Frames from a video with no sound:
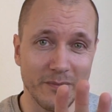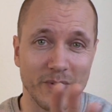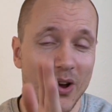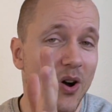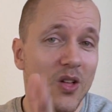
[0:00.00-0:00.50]
but
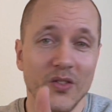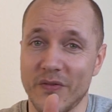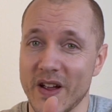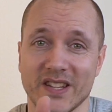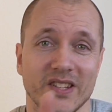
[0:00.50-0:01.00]
all the
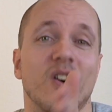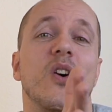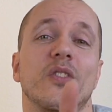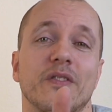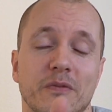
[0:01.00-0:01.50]
facts and all
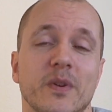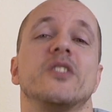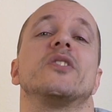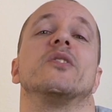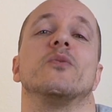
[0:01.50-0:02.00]
the
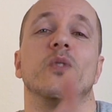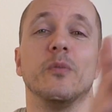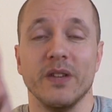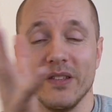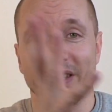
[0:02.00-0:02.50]
information will
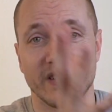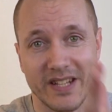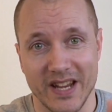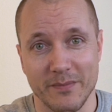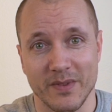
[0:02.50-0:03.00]
be the
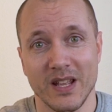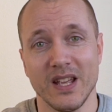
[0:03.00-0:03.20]
same.